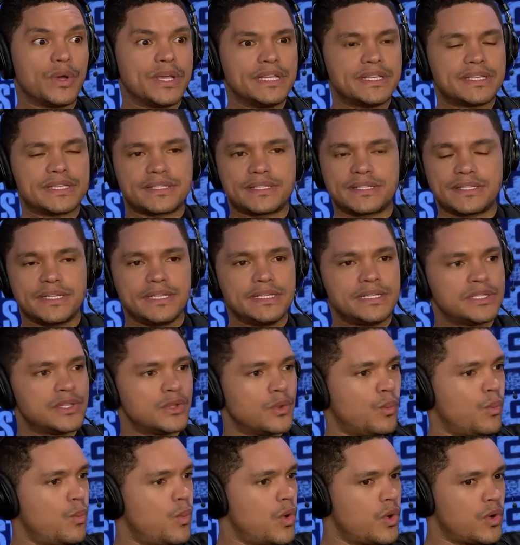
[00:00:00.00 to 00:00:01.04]
he sees
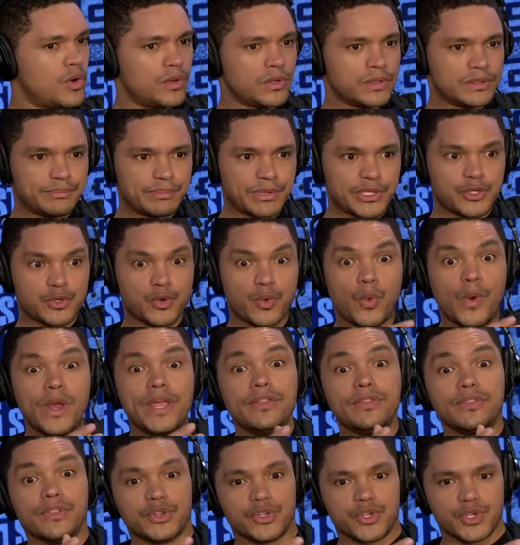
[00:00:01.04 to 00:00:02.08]
the world between the